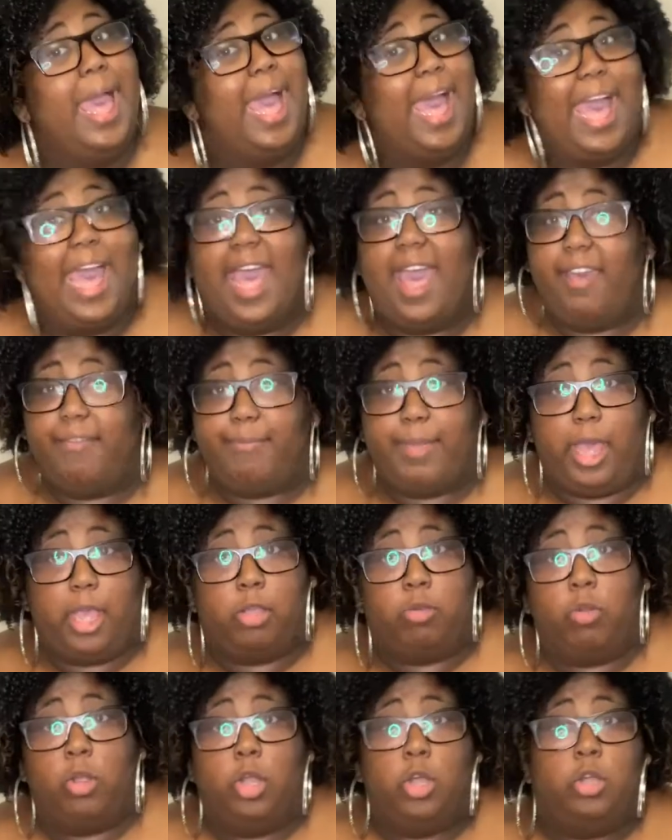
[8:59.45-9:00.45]
I have
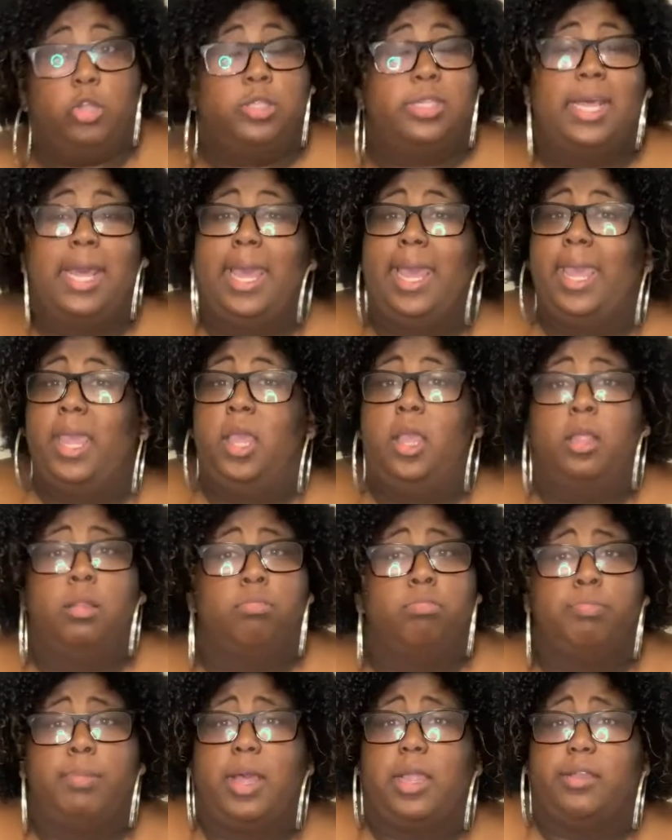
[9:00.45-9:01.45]
back rows. I
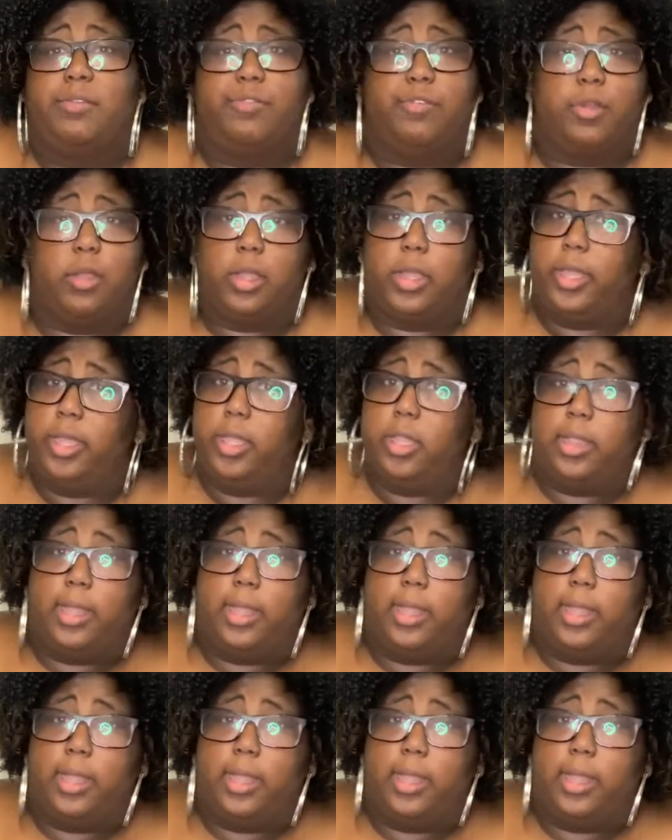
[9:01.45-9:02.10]
ain't about the front.